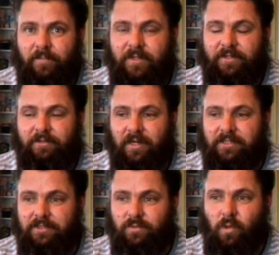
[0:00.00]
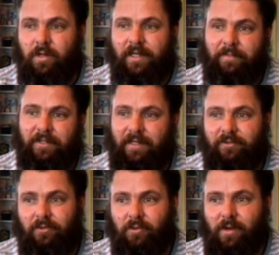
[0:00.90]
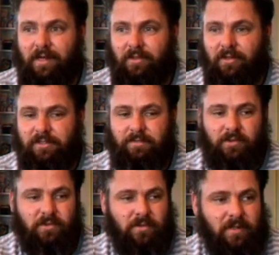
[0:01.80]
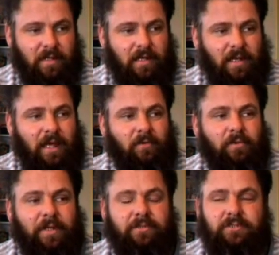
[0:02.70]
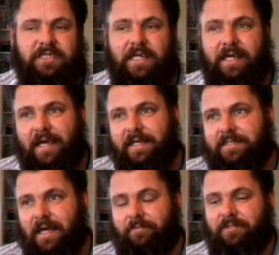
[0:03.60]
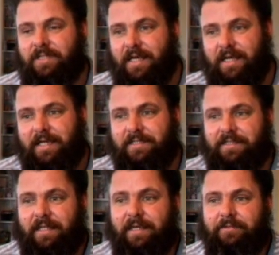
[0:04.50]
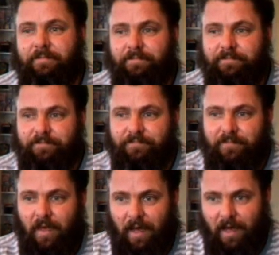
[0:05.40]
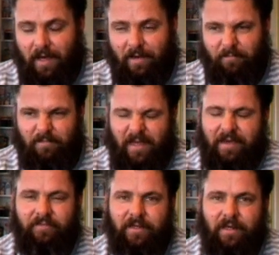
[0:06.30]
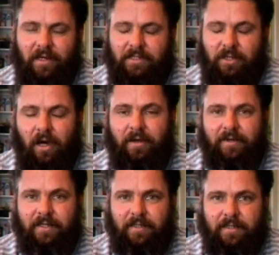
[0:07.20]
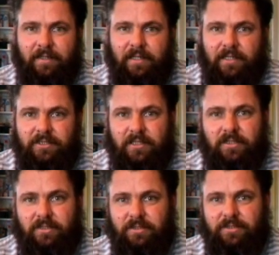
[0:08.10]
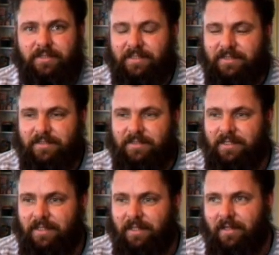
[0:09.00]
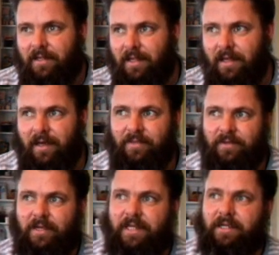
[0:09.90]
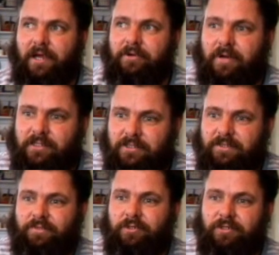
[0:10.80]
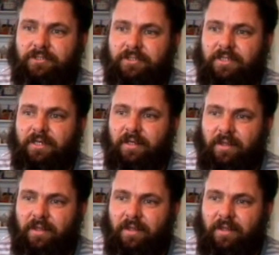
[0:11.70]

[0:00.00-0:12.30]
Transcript: in the crutches, walking up and down the hallway of the hospital. We went to a staircase, up the staircase and down. Effort, like tiring, just because I think we had to go crutches first,